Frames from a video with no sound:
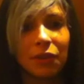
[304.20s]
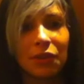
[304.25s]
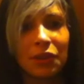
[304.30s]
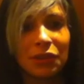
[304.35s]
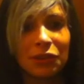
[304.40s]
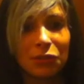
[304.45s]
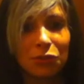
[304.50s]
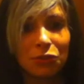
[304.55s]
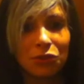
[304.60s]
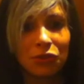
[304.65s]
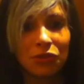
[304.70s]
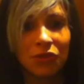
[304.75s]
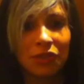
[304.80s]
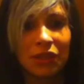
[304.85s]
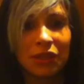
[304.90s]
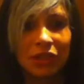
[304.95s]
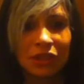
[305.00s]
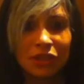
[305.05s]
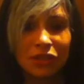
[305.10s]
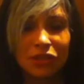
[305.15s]
for these sorts of
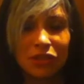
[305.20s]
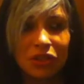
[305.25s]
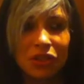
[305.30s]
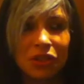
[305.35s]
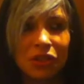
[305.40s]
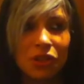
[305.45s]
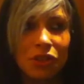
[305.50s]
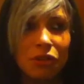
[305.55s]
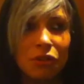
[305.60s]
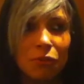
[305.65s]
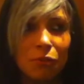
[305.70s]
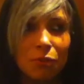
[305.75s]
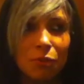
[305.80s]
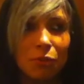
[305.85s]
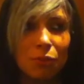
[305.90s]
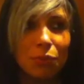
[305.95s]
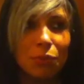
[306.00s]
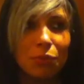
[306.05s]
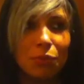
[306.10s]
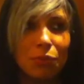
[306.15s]
things,
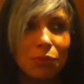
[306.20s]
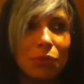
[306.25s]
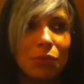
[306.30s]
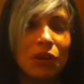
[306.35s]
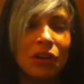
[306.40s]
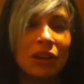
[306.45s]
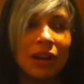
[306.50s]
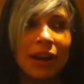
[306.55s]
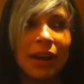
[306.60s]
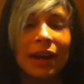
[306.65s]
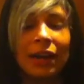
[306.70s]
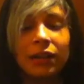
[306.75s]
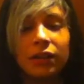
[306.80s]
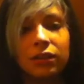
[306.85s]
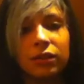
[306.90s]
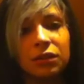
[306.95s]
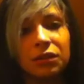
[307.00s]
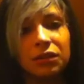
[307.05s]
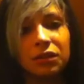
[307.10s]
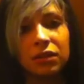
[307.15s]
but I
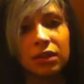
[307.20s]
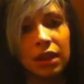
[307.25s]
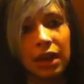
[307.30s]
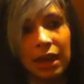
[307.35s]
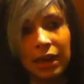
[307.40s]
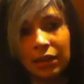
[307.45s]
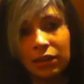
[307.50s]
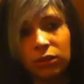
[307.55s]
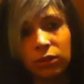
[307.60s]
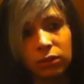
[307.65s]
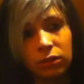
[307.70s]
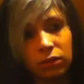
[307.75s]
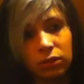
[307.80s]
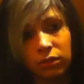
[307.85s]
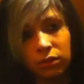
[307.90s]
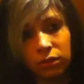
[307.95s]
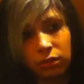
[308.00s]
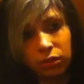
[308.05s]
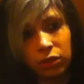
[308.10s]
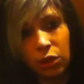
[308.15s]
don't
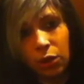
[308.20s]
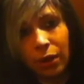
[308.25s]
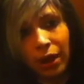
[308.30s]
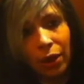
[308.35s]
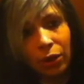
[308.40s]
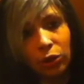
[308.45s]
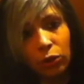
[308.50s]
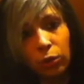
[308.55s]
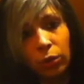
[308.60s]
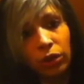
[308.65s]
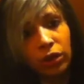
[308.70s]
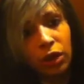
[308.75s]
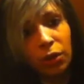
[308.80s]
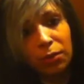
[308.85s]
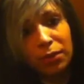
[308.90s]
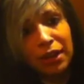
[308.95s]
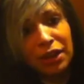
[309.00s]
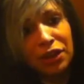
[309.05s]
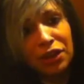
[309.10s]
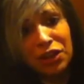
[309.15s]
know how to work our
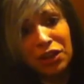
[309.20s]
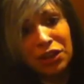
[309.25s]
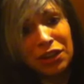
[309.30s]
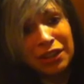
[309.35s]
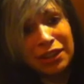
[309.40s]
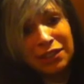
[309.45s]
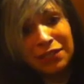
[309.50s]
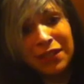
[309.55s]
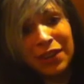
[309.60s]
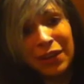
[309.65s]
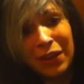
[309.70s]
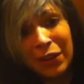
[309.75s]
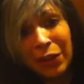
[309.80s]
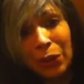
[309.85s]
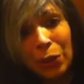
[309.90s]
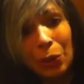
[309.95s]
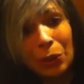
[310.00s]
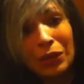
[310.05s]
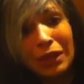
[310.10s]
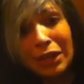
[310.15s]
blender, and it's very
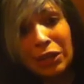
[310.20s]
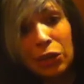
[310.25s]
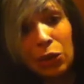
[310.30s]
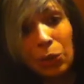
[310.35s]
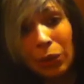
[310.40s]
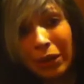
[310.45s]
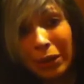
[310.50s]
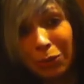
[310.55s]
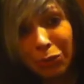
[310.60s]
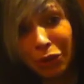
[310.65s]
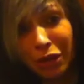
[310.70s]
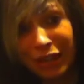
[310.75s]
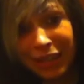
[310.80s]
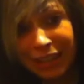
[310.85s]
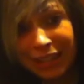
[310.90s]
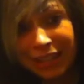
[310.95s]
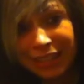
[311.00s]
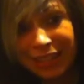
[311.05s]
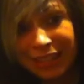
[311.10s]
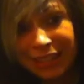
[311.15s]
old, and I don't want to break
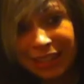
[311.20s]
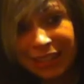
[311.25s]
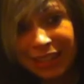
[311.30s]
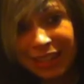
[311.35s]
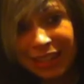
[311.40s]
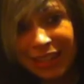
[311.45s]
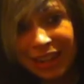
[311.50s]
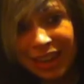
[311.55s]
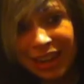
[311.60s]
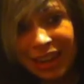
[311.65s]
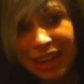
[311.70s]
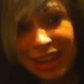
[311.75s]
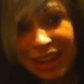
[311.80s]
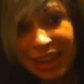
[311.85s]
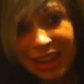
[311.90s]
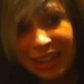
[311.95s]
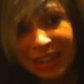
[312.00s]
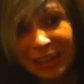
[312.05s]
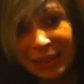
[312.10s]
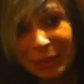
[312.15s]
it.
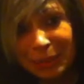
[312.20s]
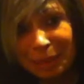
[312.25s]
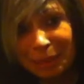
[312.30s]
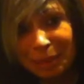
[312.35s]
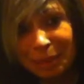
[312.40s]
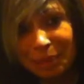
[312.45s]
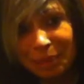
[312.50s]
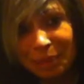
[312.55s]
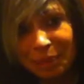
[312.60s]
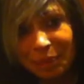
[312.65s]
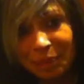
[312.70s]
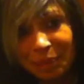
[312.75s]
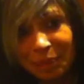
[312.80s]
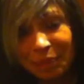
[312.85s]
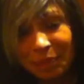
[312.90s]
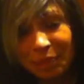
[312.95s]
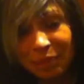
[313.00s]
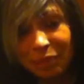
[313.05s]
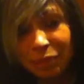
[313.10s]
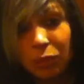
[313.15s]

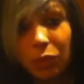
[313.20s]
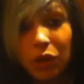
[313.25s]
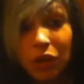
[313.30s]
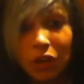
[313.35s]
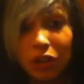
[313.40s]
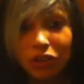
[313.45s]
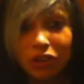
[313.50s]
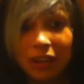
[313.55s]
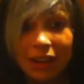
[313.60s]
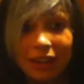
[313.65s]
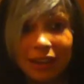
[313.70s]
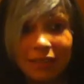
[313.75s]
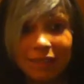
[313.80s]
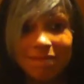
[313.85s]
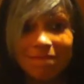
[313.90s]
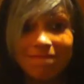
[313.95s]
But I'll try.